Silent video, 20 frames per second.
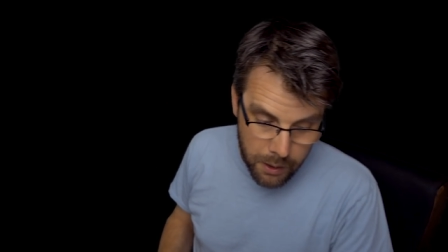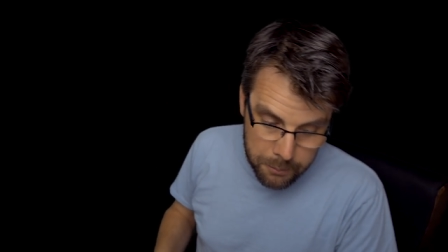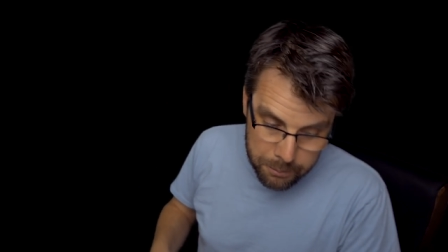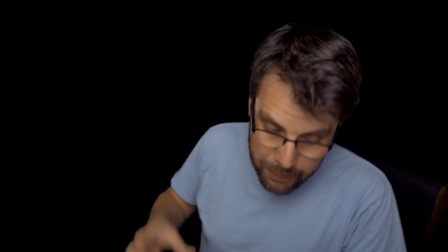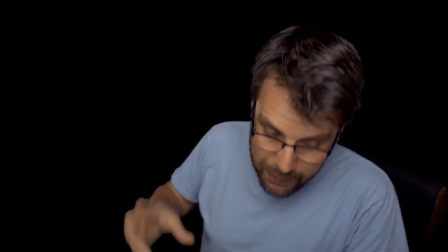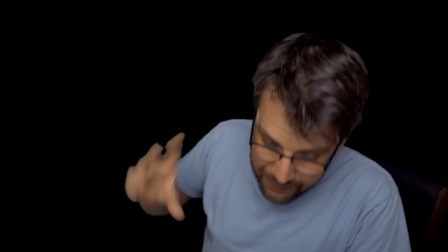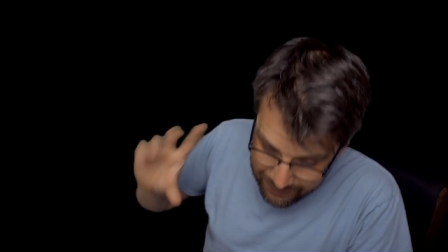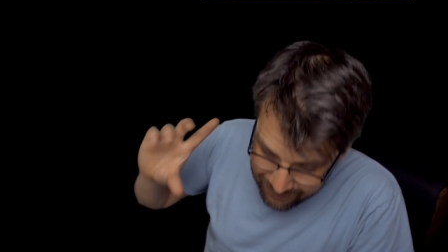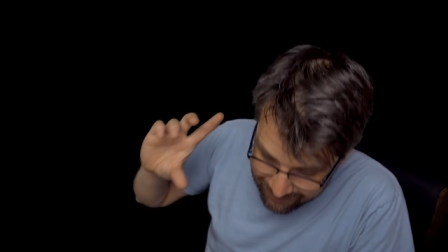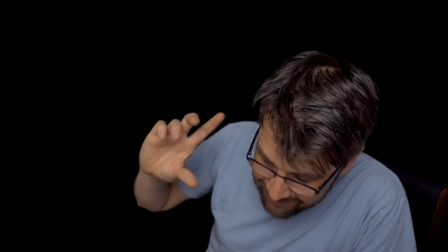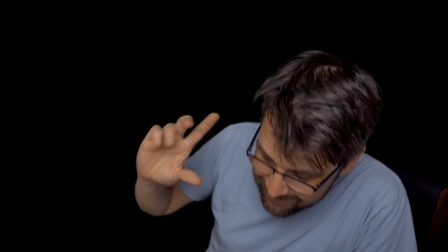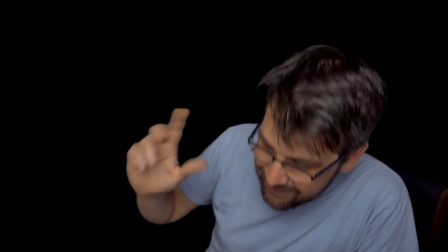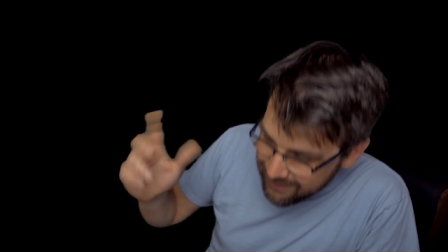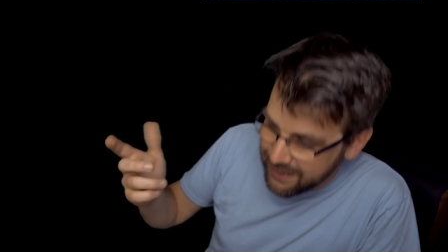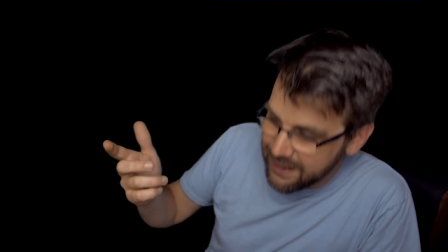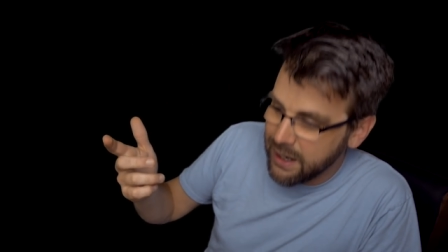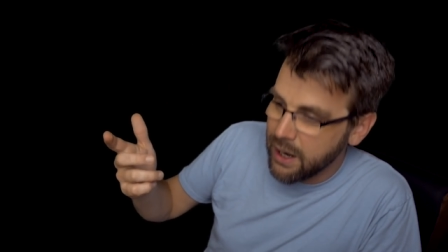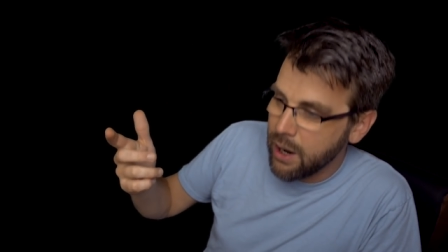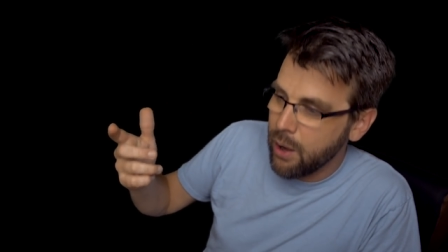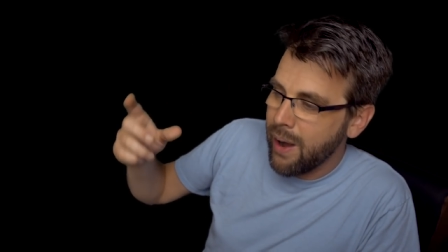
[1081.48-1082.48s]
But,
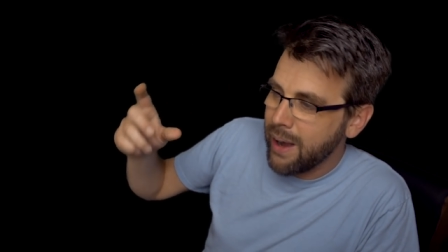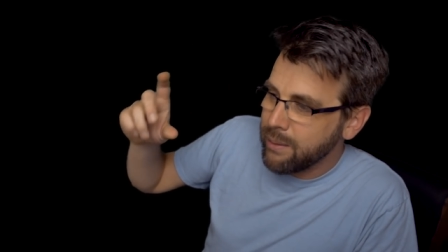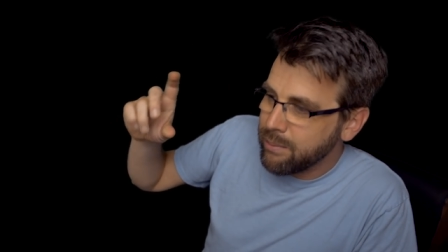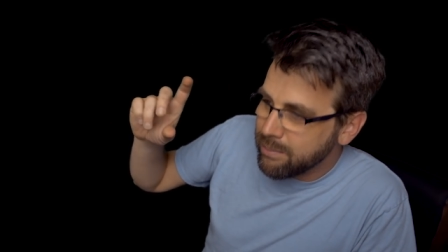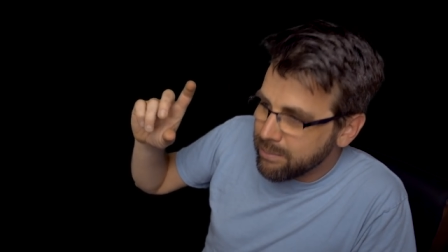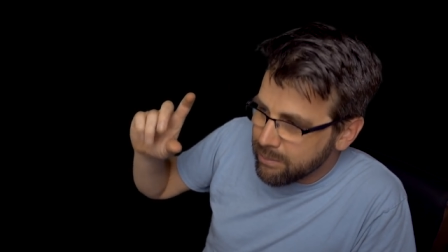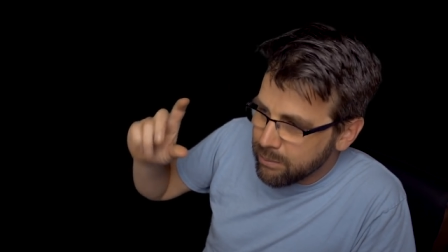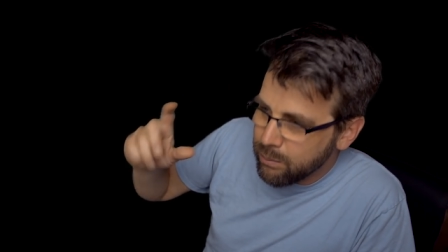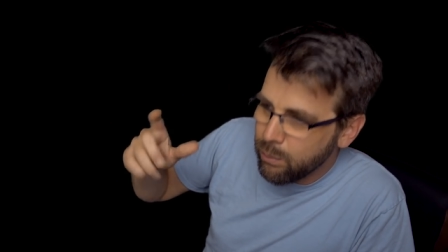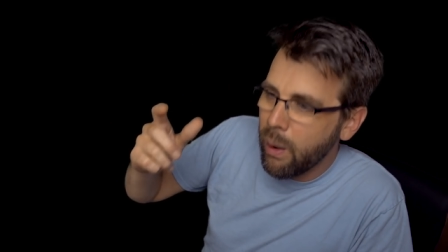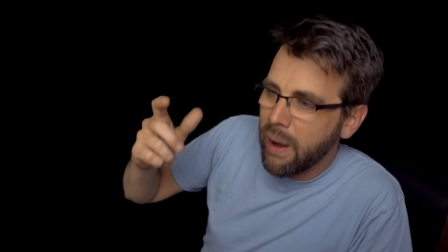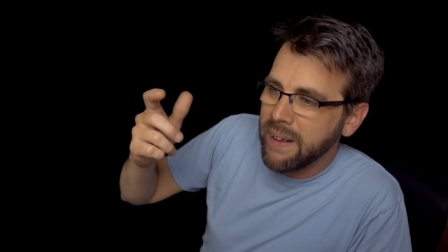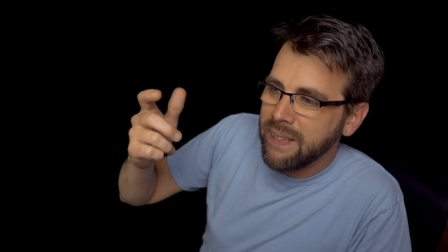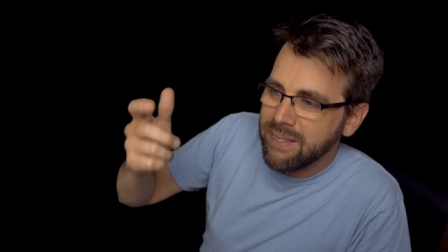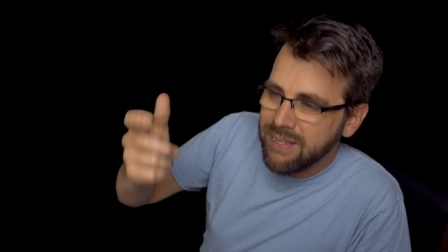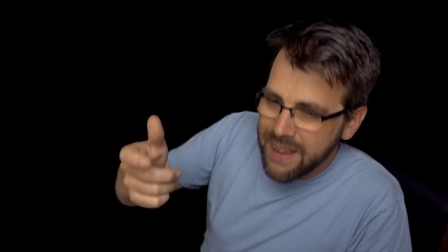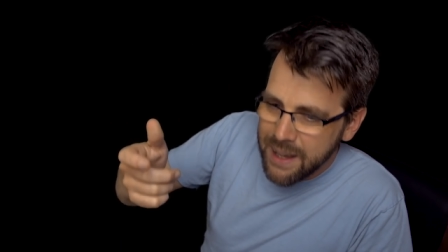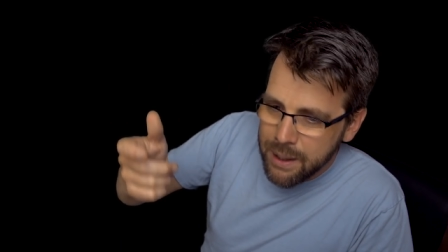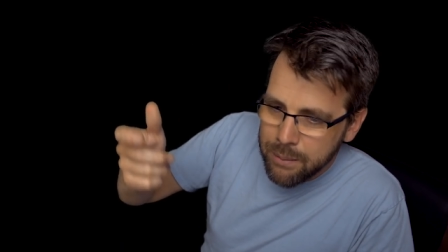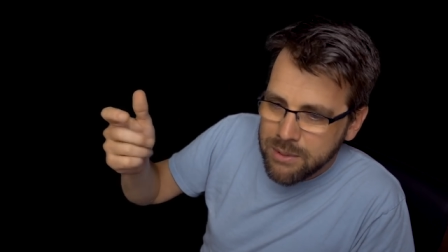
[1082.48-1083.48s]
you know, I
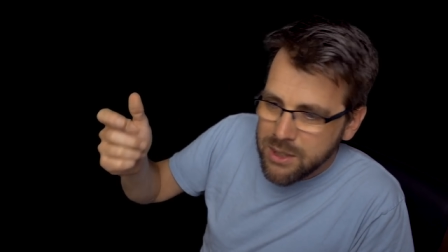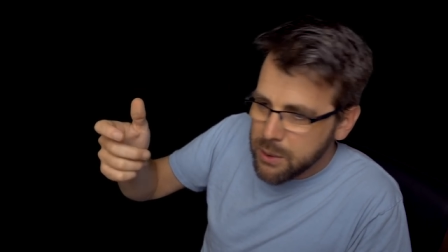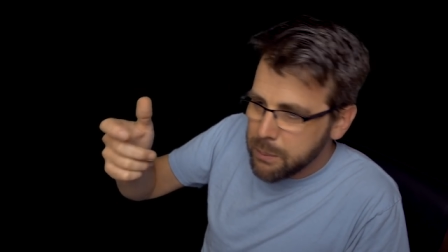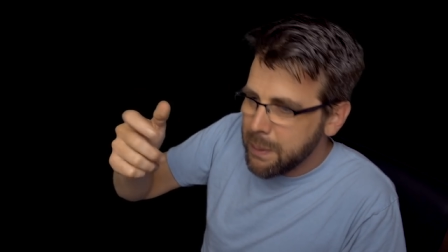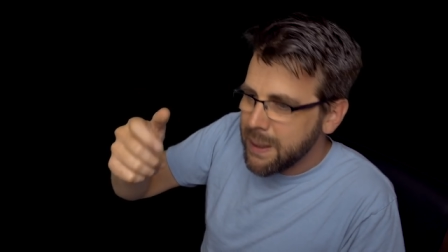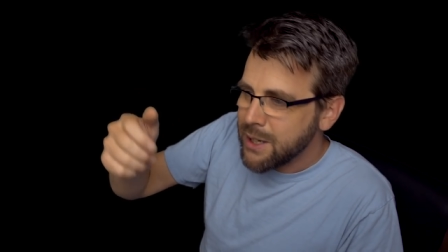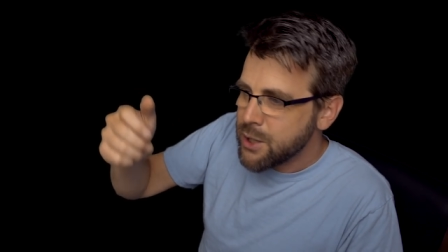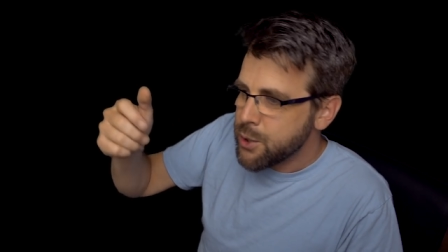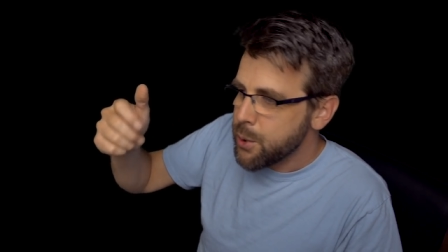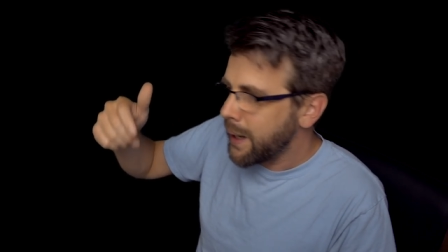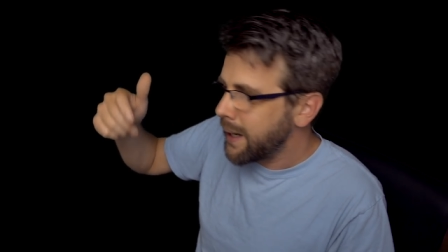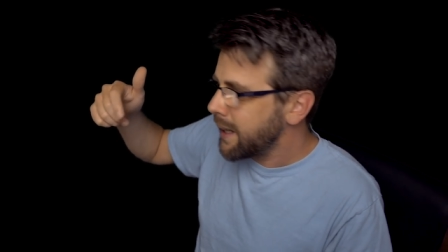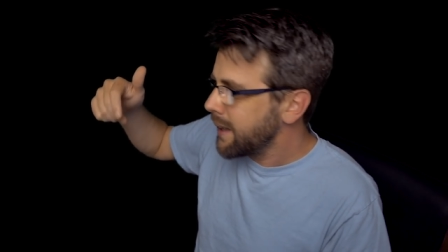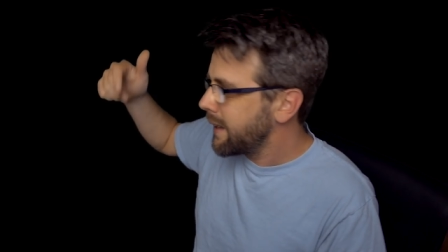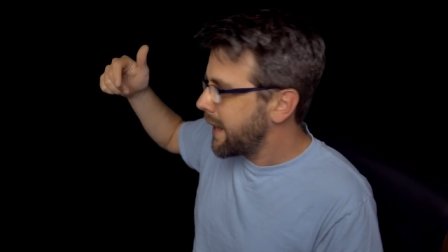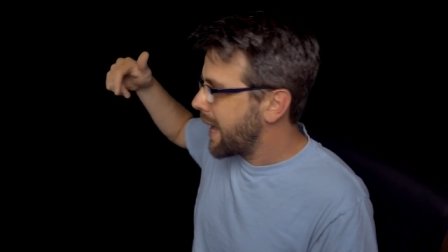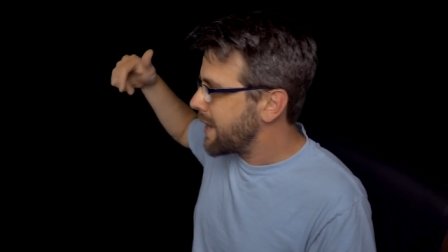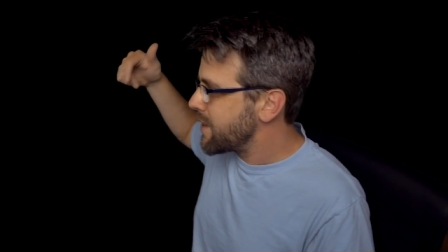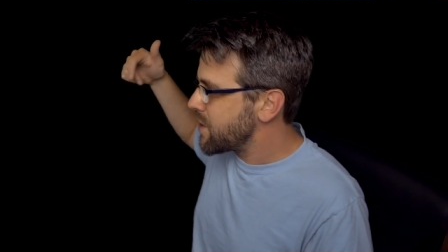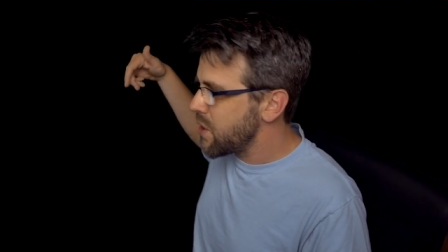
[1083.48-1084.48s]
want them to be
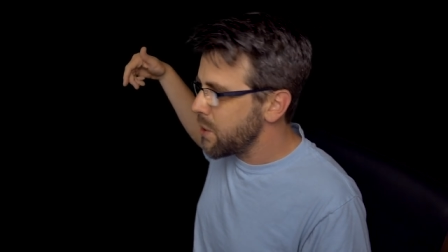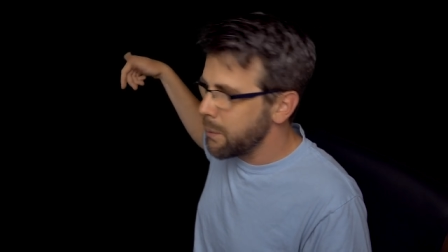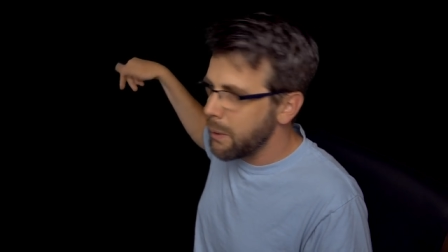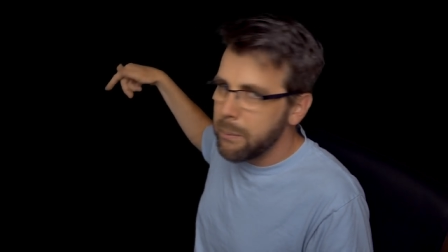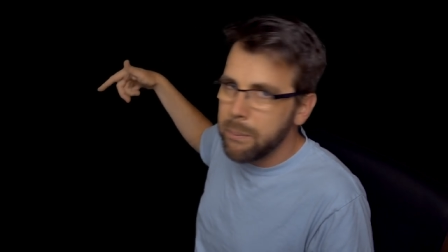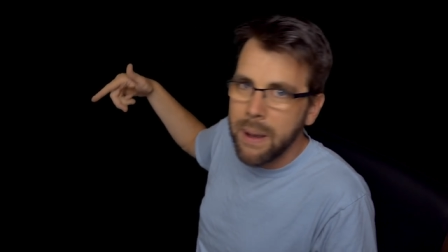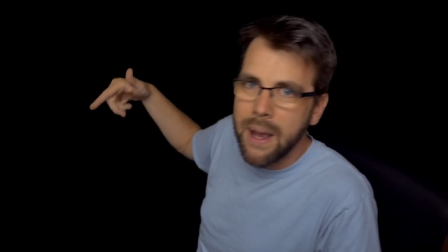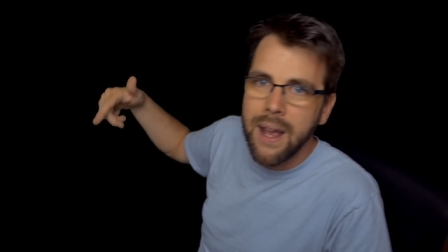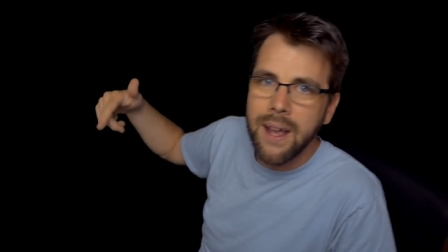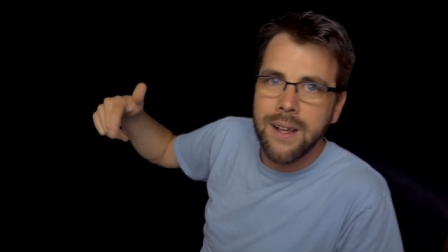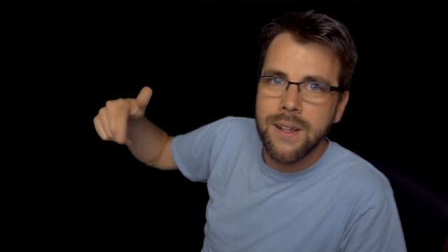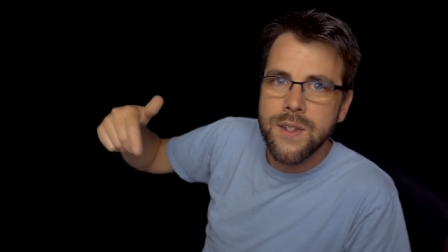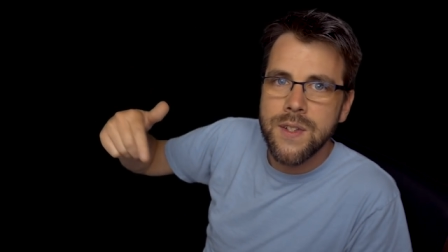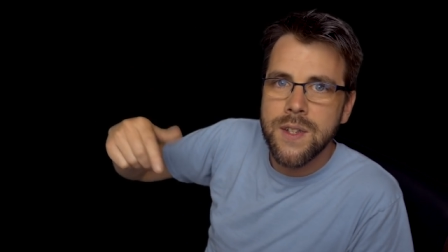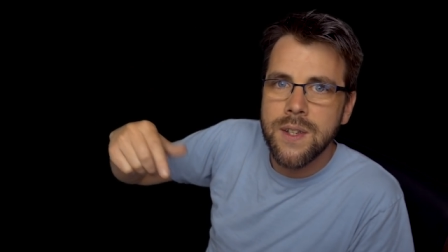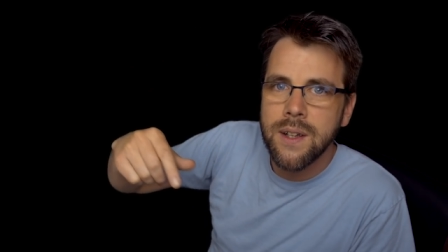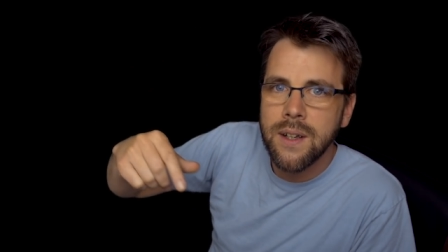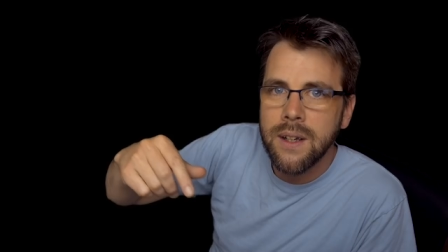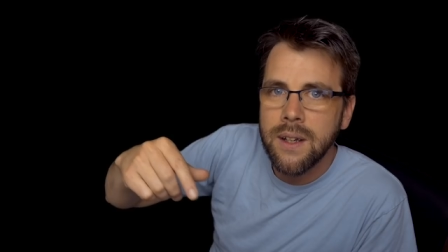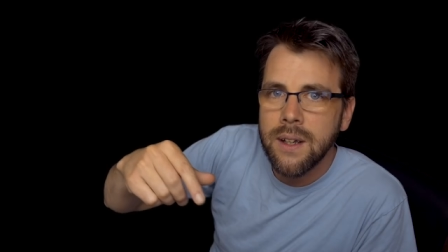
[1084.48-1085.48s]
treated as human
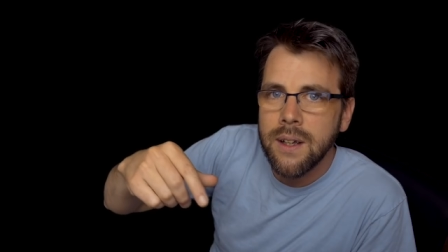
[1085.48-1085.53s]
beings